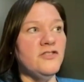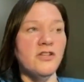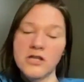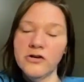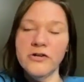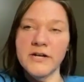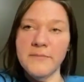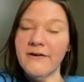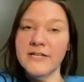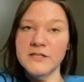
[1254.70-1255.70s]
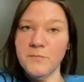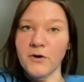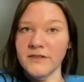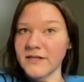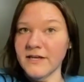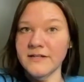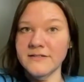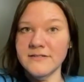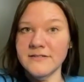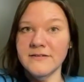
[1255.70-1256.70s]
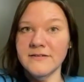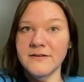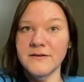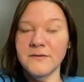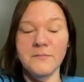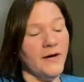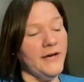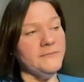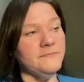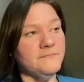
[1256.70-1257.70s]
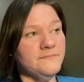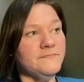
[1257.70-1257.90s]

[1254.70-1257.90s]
deluded about his part of things, but